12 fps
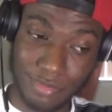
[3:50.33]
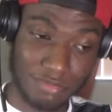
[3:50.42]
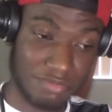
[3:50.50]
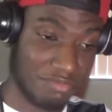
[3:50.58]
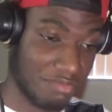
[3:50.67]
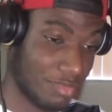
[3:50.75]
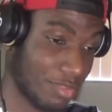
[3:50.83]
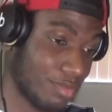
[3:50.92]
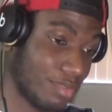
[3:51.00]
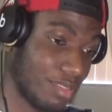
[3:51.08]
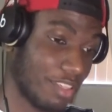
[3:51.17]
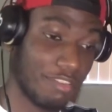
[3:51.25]
Job, I
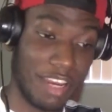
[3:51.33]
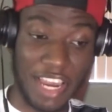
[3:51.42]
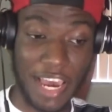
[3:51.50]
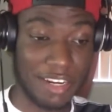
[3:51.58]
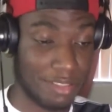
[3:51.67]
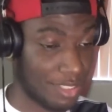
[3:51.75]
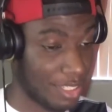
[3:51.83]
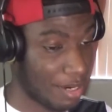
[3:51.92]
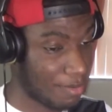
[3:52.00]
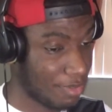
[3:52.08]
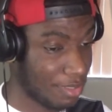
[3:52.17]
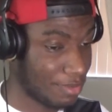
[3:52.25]
call him if I got a
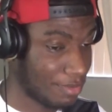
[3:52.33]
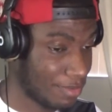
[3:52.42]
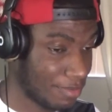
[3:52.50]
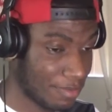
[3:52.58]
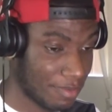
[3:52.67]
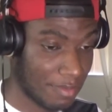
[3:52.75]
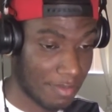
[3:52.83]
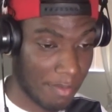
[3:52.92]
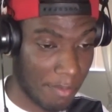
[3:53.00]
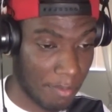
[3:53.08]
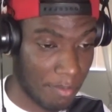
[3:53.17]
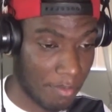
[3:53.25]
job,
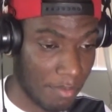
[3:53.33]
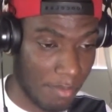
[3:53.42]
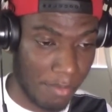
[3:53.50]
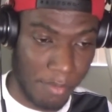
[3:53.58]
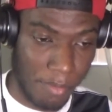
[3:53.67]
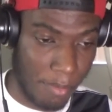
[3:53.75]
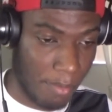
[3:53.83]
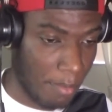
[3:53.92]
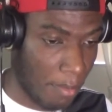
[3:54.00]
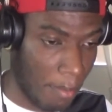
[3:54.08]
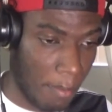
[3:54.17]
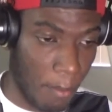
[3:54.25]
yeah.
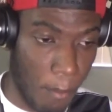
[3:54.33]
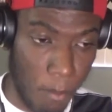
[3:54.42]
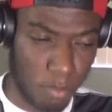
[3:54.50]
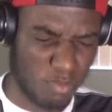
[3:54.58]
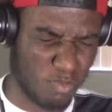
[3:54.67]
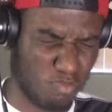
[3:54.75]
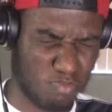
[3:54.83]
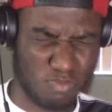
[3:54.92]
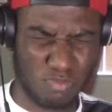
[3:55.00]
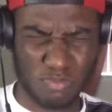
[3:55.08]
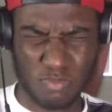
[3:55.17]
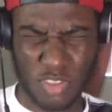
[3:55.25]
Mm.
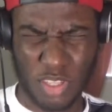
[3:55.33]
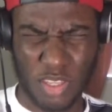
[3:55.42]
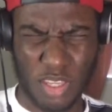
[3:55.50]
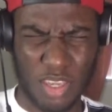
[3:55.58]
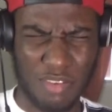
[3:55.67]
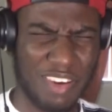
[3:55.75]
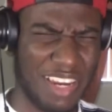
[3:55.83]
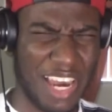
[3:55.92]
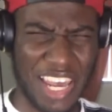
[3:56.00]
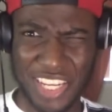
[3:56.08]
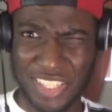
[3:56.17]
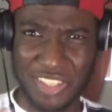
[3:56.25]
If I
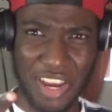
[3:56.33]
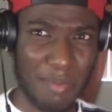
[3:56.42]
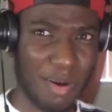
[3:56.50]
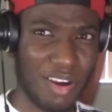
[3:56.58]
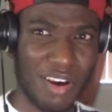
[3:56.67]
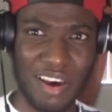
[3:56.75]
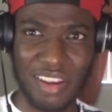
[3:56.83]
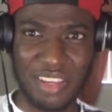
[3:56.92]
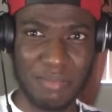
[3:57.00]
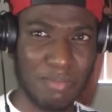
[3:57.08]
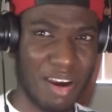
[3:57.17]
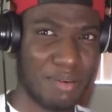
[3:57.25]
got a job, I call
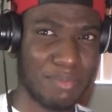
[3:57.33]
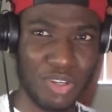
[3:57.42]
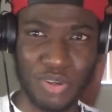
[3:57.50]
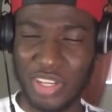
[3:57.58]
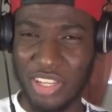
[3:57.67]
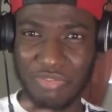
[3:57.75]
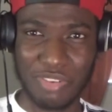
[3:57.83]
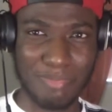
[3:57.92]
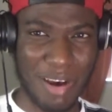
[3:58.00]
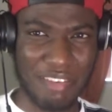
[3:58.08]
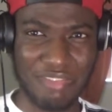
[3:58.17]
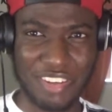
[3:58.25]
in mob. No need for
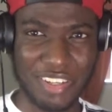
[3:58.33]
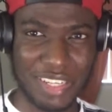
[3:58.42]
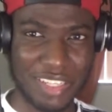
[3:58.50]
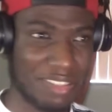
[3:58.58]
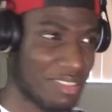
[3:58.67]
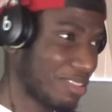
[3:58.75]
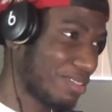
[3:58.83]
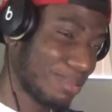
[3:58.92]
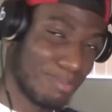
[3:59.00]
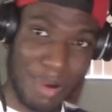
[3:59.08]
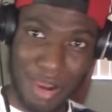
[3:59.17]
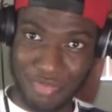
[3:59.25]
mafia, cause the
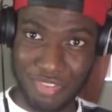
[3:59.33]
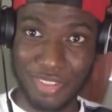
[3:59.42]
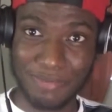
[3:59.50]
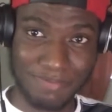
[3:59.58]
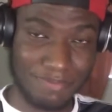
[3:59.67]
mafia.